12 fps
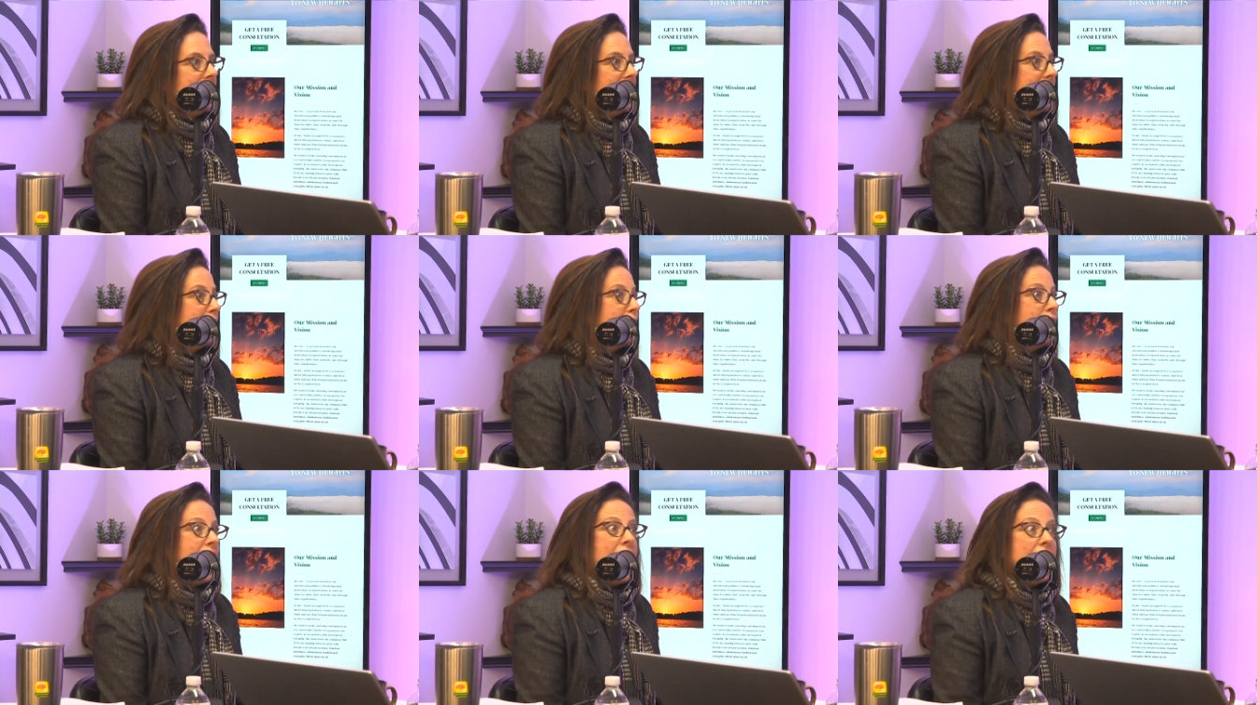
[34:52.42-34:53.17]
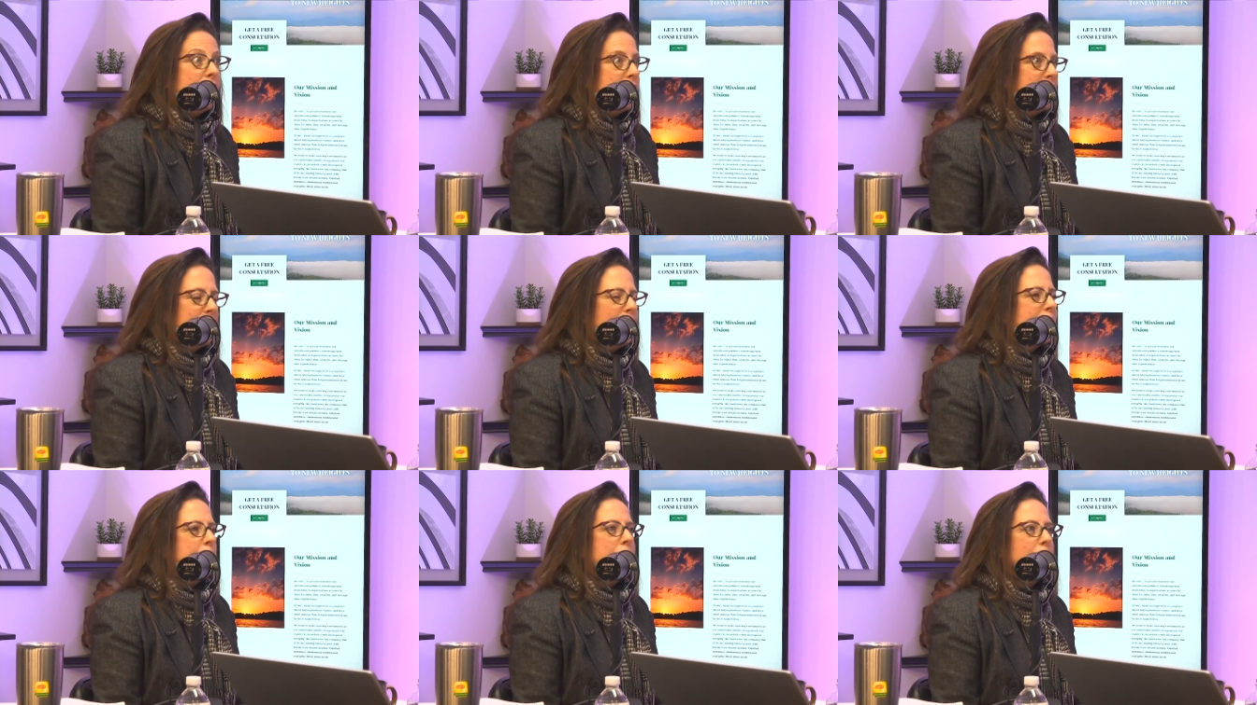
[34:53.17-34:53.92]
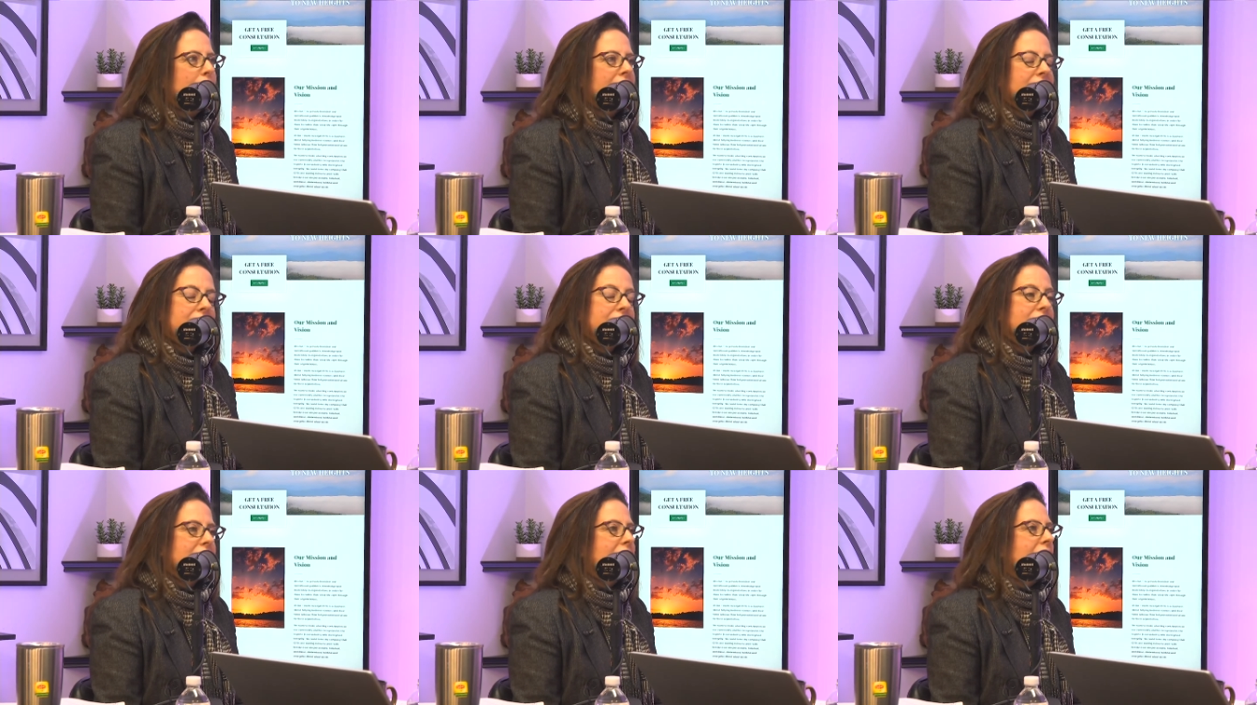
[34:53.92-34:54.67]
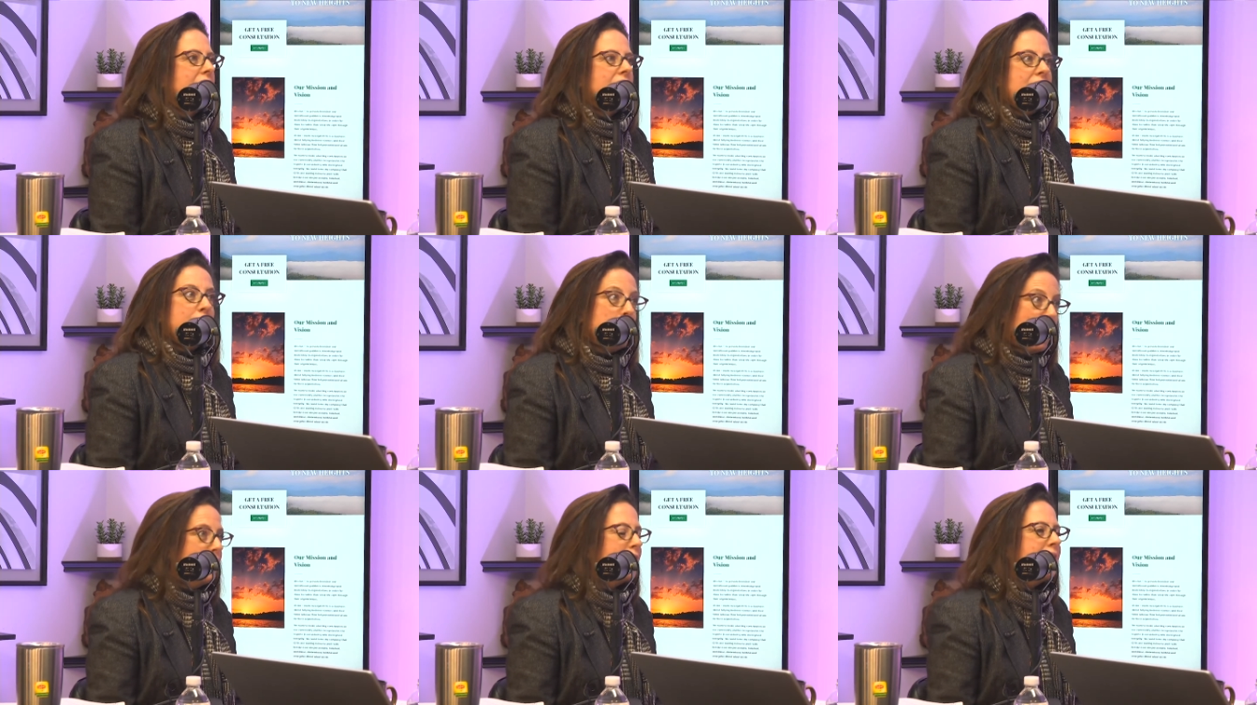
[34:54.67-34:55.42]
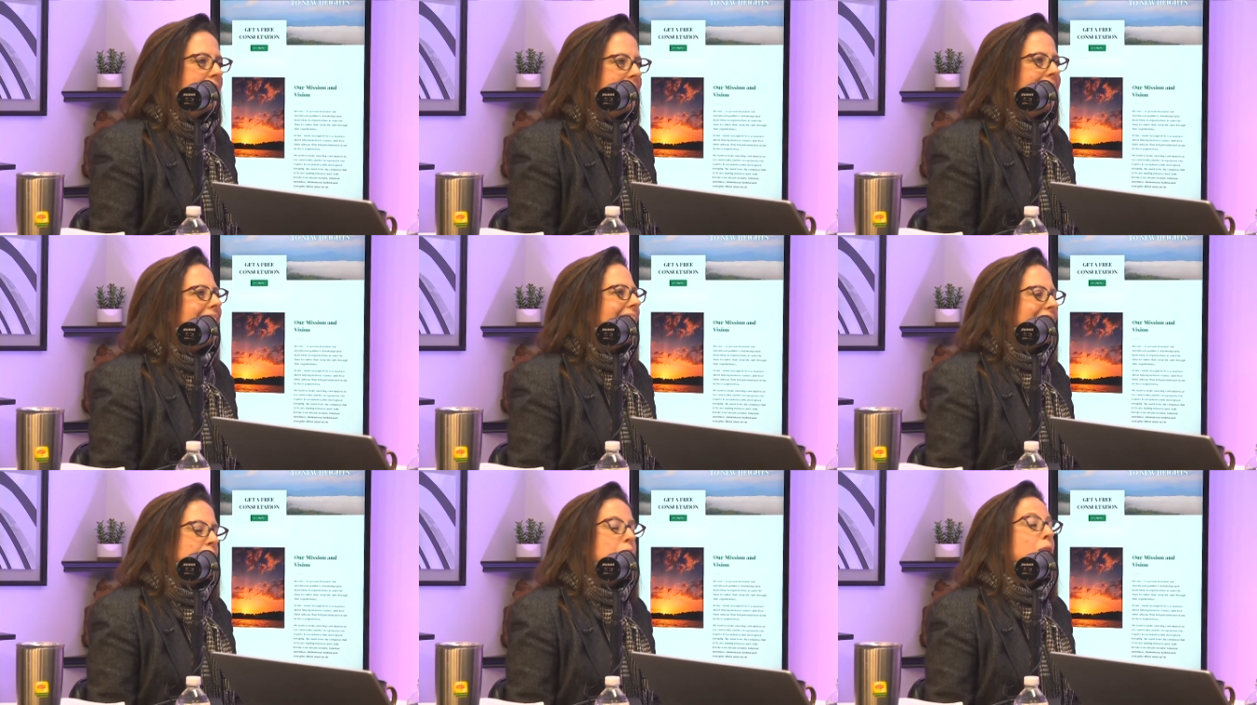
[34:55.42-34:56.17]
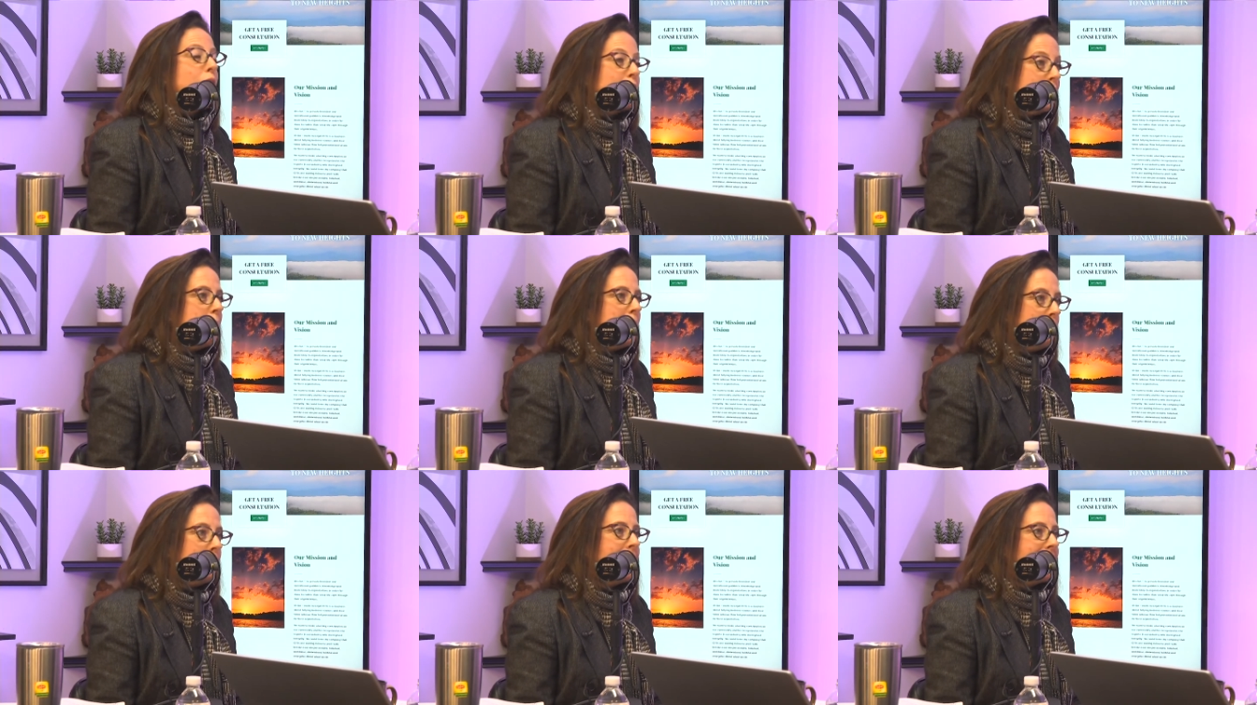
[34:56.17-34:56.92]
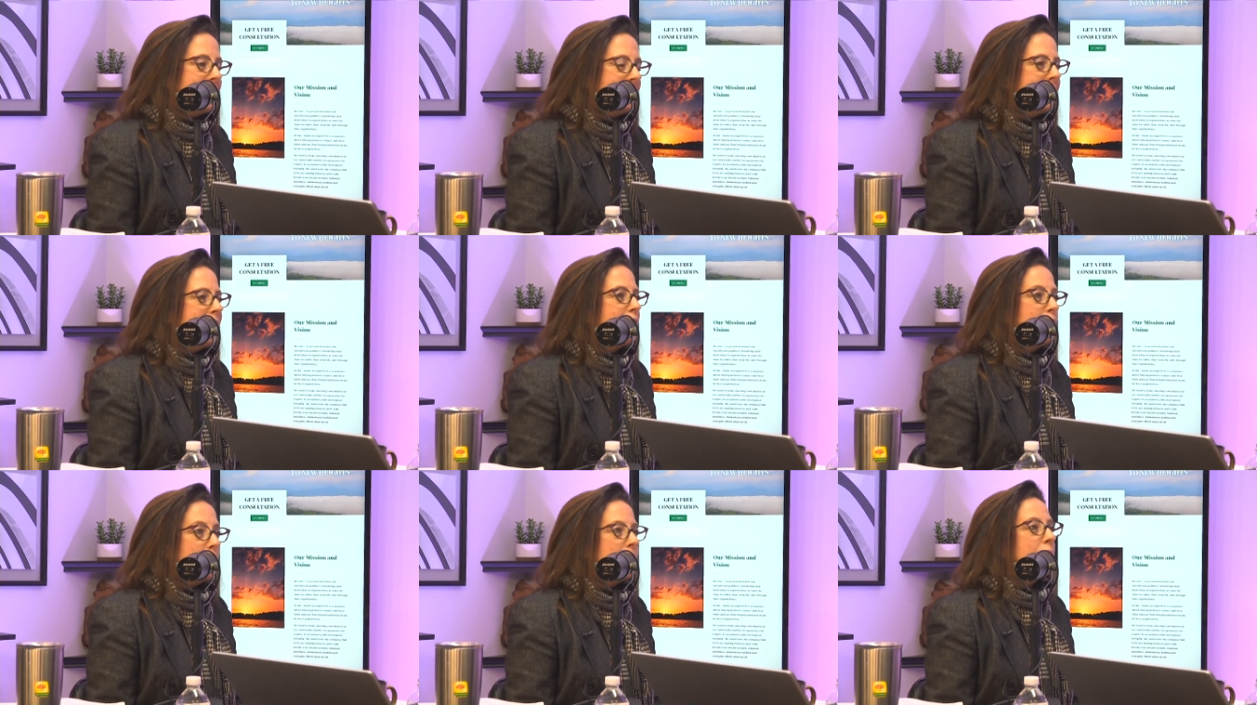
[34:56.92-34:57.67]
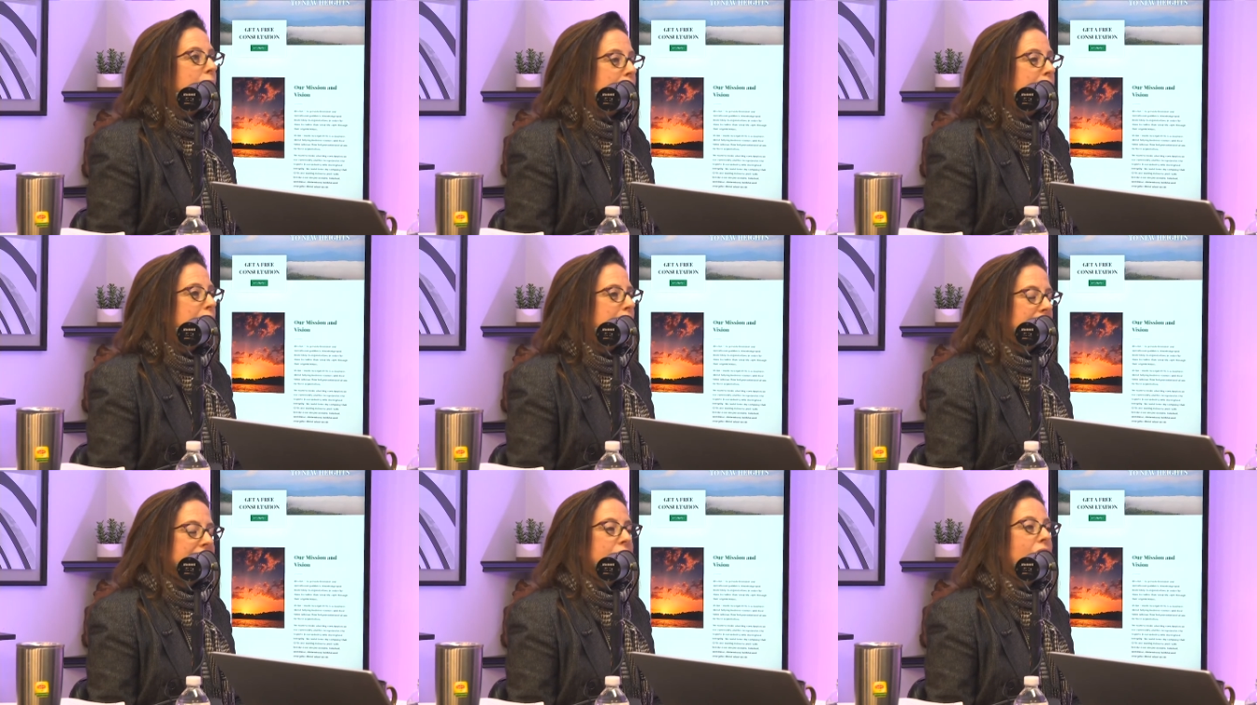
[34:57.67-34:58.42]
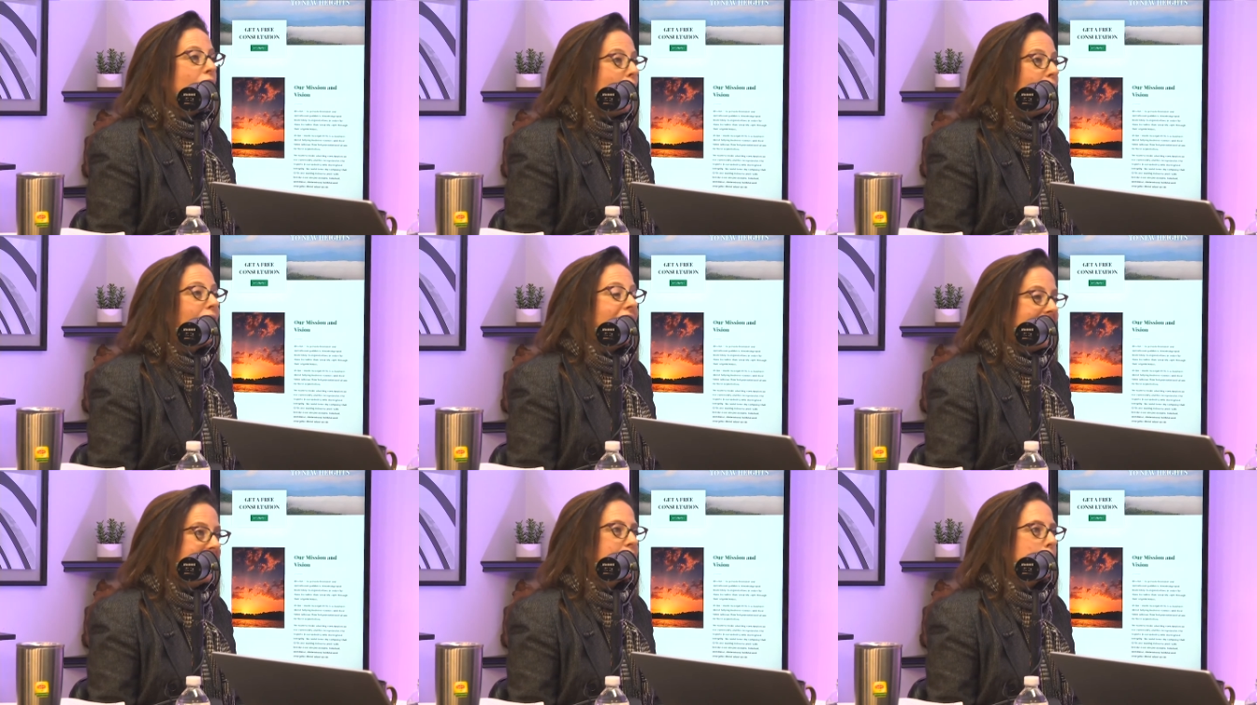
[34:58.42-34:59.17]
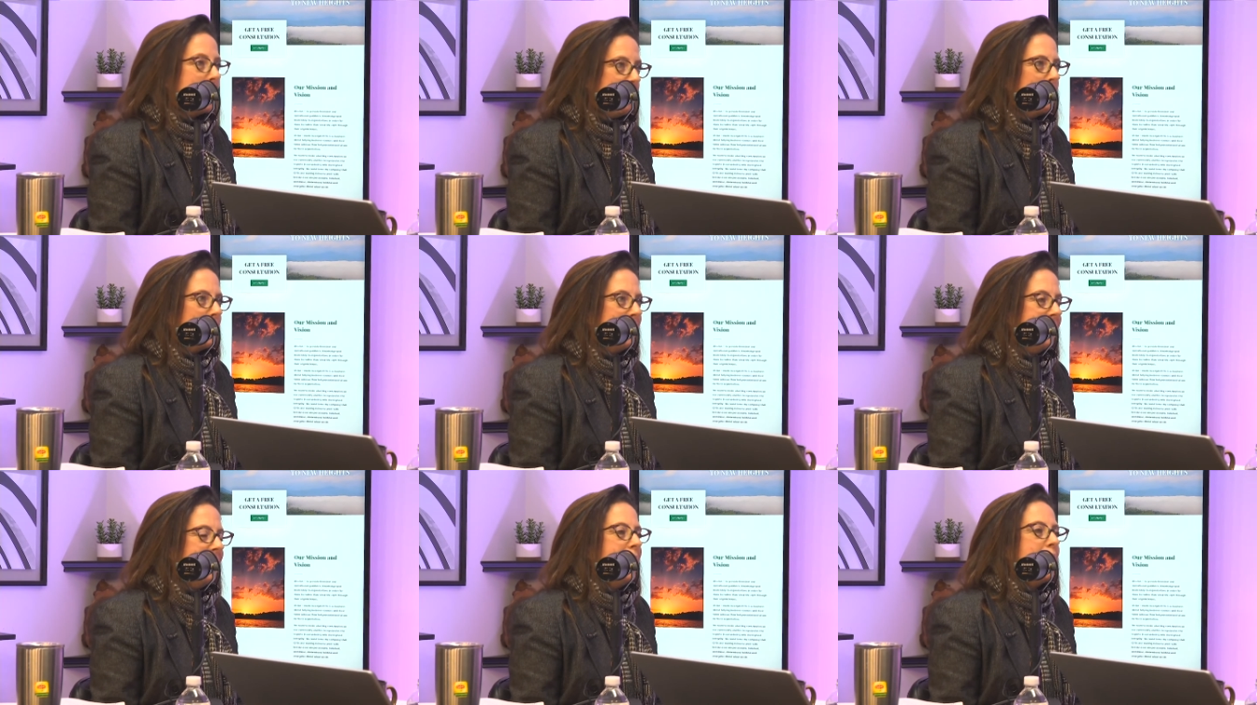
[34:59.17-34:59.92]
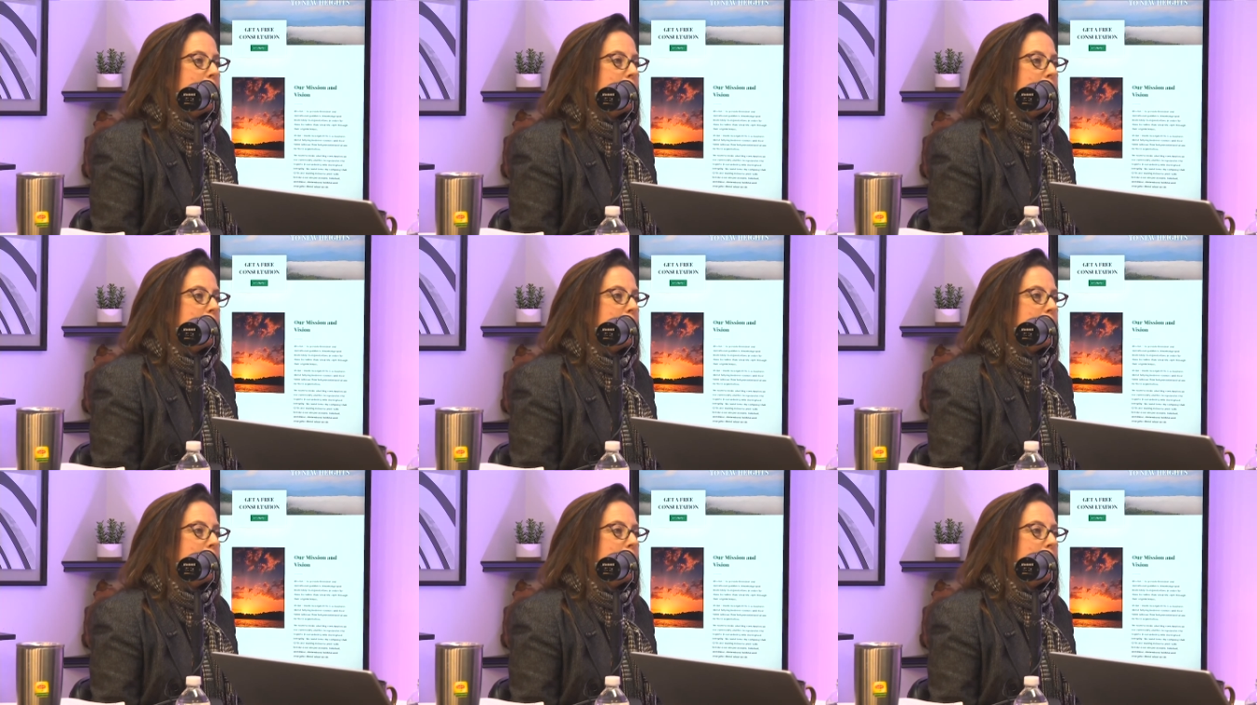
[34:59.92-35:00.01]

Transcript: and there's don't get me wrong. There's a, most of the most of the people out there that are doing what we're doing is all honest people. Right.